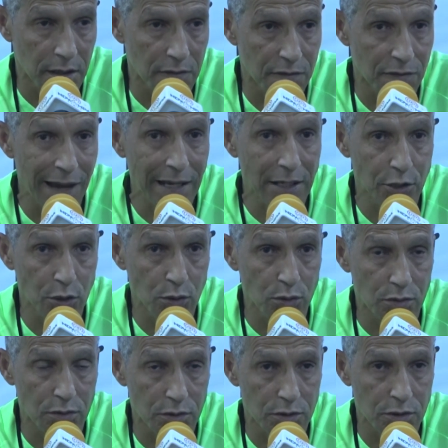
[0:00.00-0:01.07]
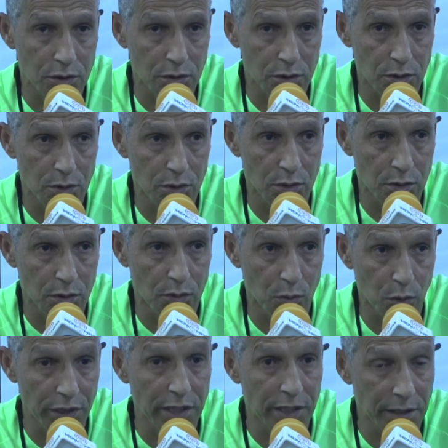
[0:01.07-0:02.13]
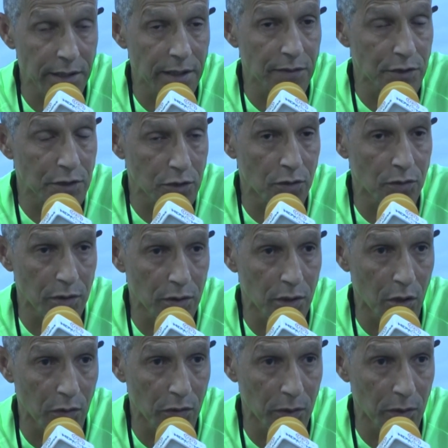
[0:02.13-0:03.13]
value to what he can give us on